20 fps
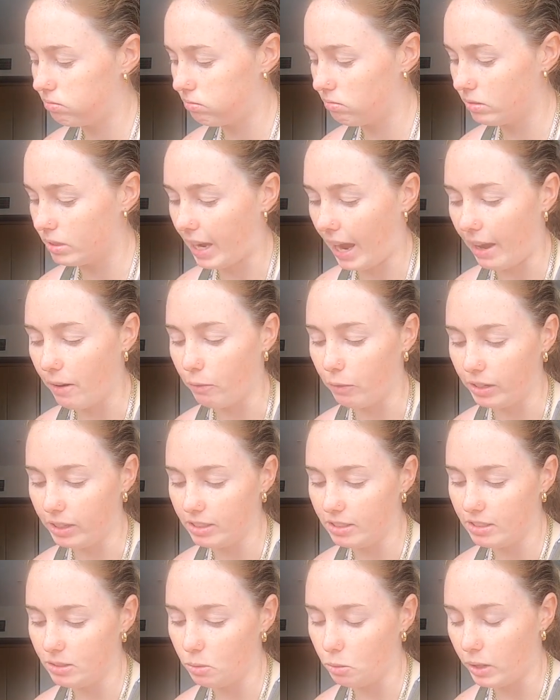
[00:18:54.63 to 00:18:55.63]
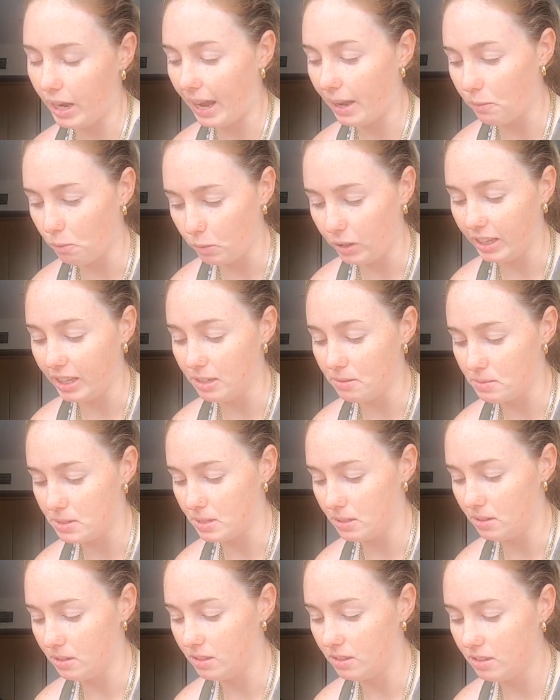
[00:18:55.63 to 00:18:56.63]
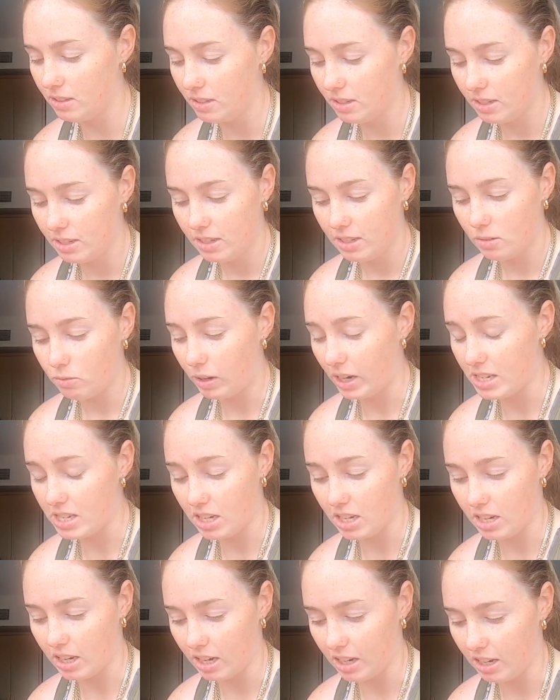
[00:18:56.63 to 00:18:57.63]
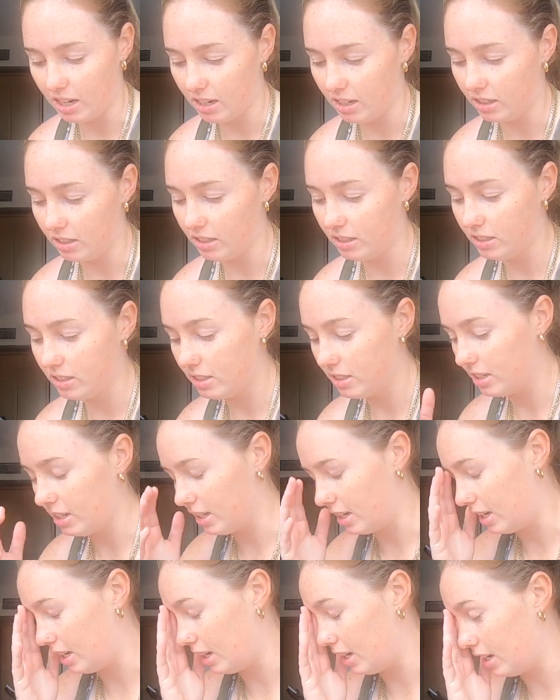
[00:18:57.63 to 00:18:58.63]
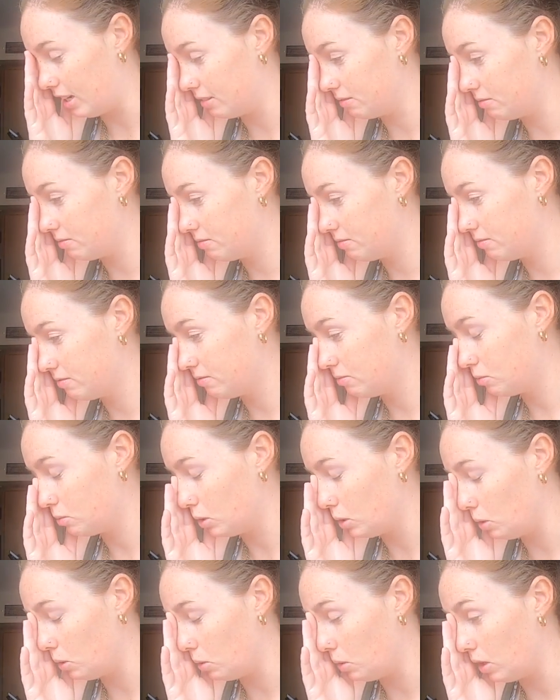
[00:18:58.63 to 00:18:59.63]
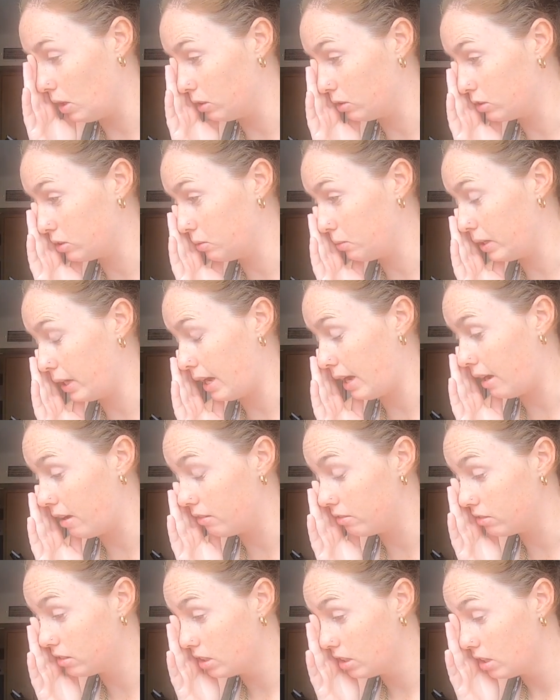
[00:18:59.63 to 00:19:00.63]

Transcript: Kane Williamson, Rashid Khan. Who else do we have?